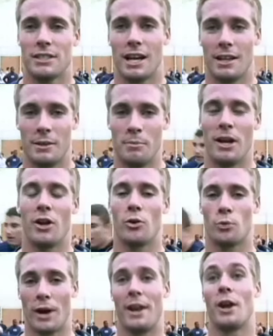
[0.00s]
kind of in the middle,
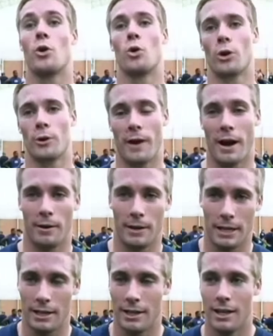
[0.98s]
running the corner out.
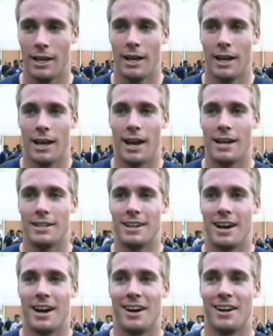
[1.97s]
And
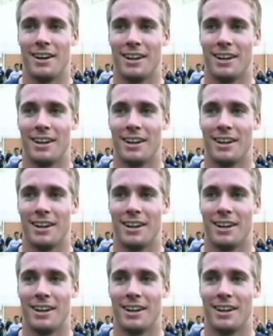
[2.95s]
uh,